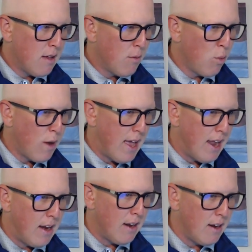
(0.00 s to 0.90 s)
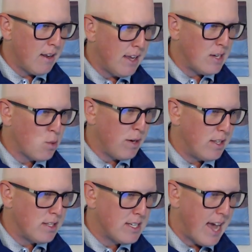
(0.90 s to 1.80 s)
when he tweeted
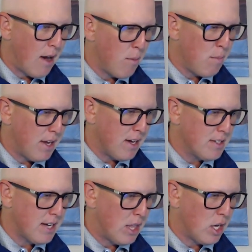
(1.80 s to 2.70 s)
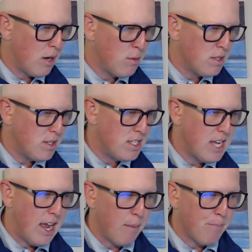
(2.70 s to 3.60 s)
this out because I thought it was
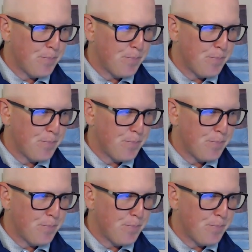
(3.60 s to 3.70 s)
insane.